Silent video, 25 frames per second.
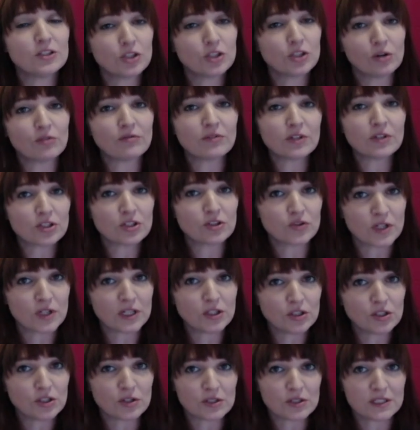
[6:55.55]
don't
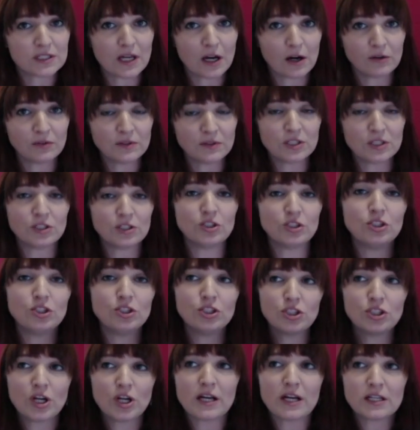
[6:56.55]
restrict yourself to
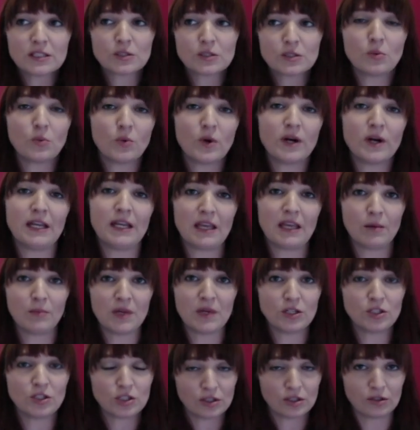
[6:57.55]
just what
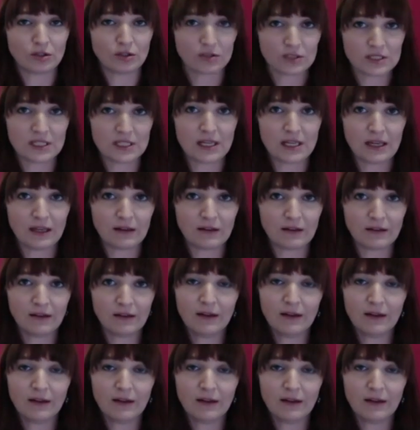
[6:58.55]
image you're seeing.